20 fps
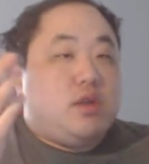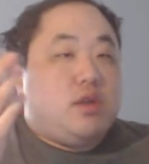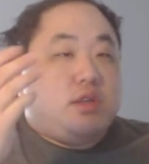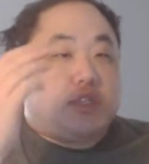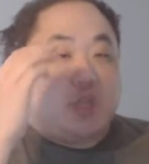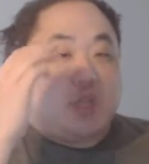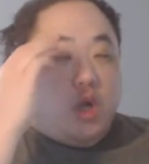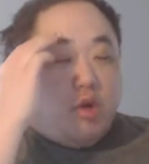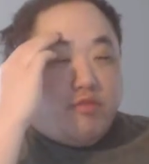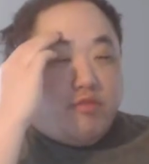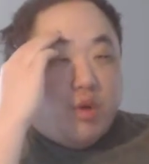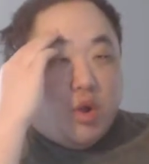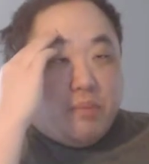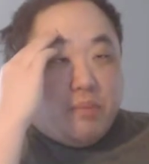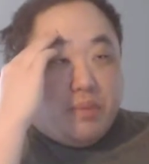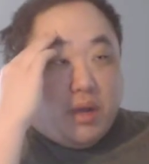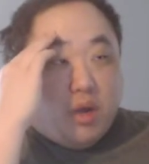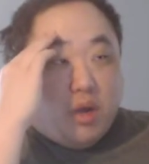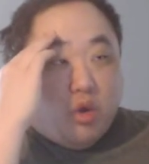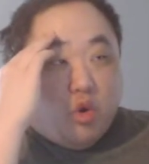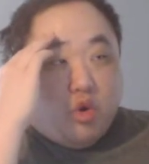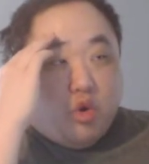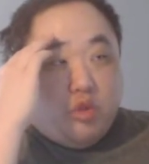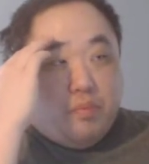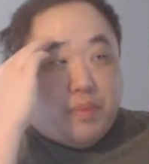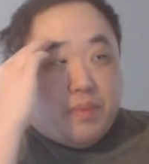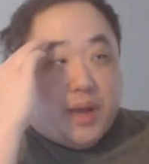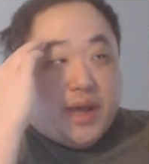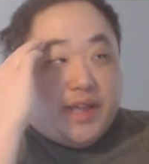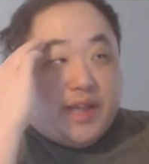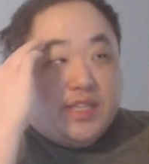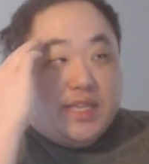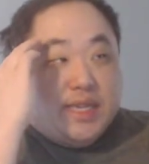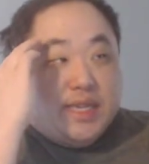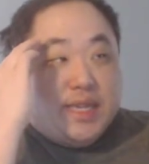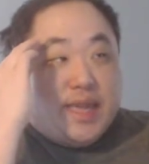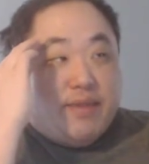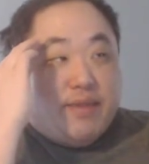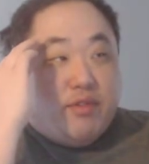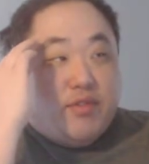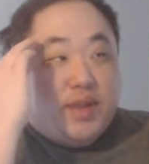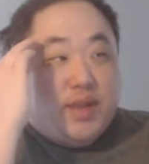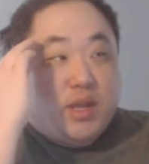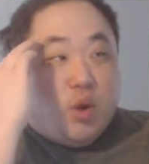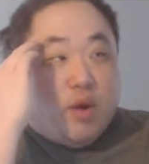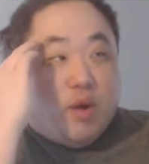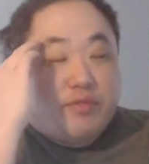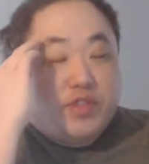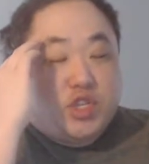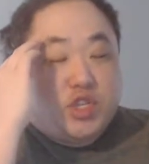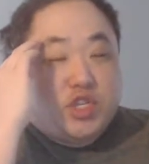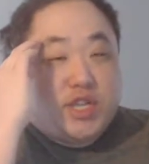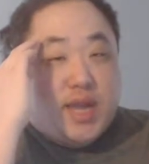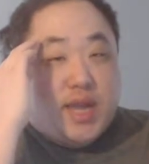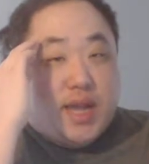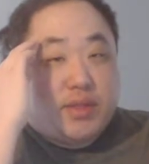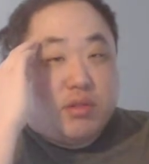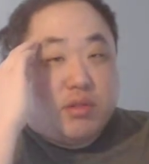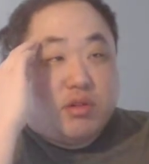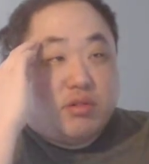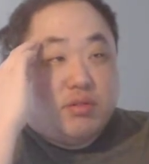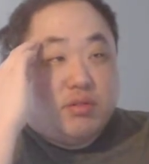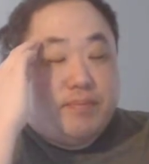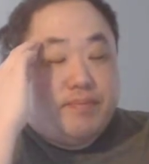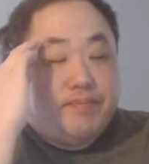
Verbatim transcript: So, lo and behold, by taking everything off the channel,